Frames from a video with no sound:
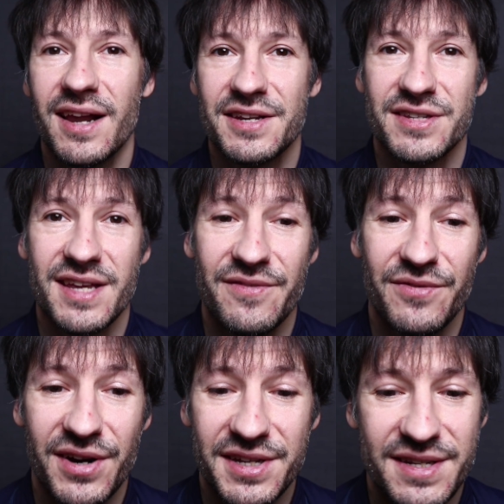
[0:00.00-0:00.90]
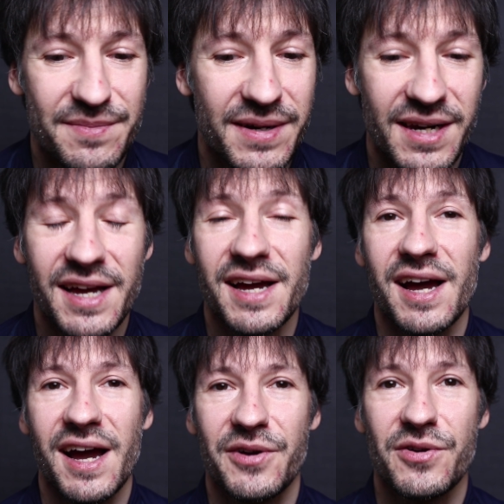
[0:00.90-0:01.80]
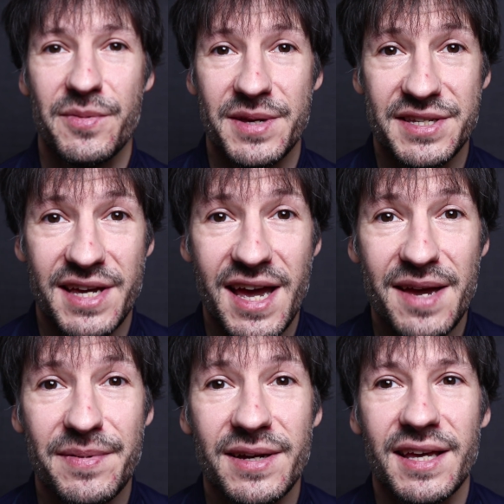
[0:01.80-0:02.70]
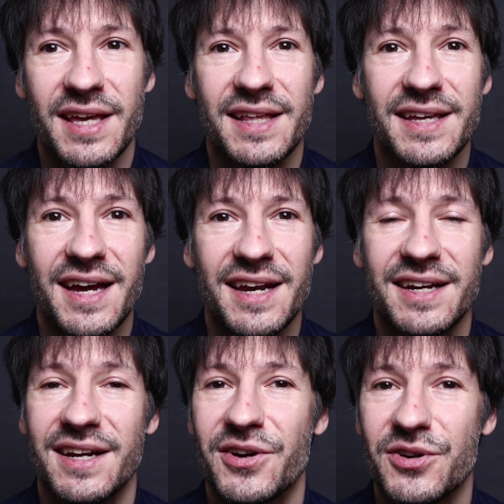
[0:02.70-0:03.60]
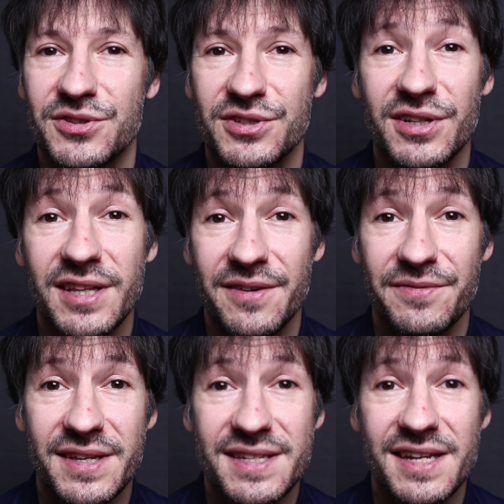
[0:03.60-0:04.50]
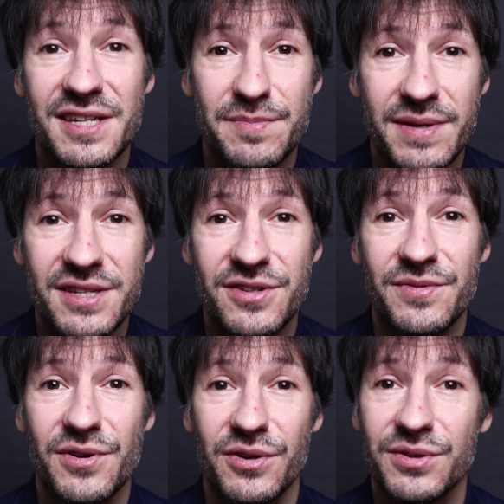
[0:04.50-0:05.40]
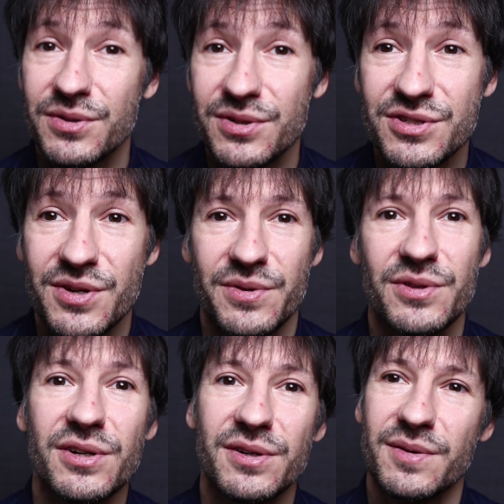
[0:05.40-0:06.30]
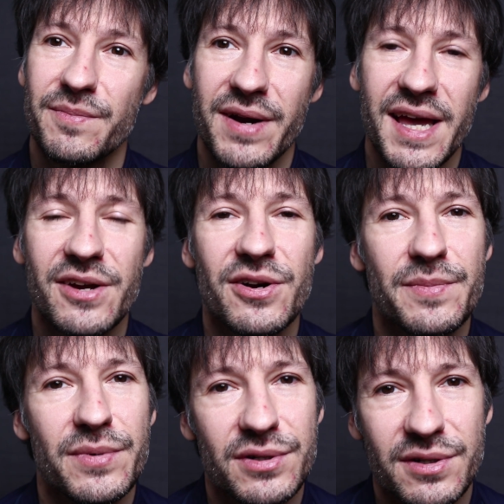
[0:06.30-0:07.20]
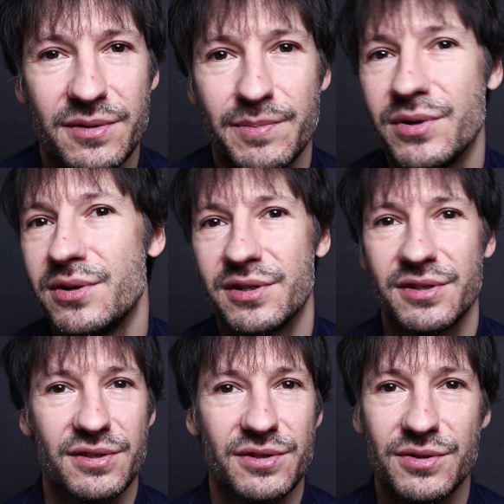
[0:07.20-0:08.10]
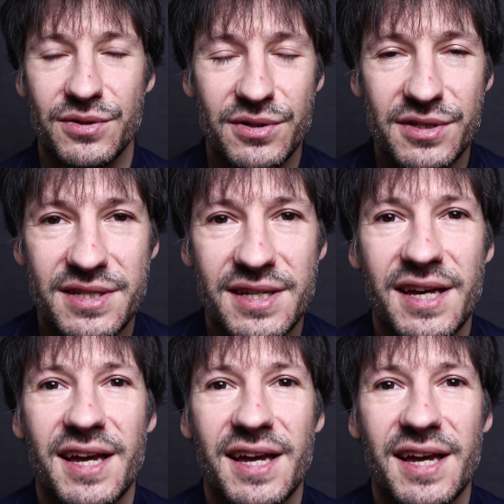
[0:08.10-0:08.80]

let's say for example a curvy shape. It can control the feeds and speeds of your tool so you don't break or burn tools.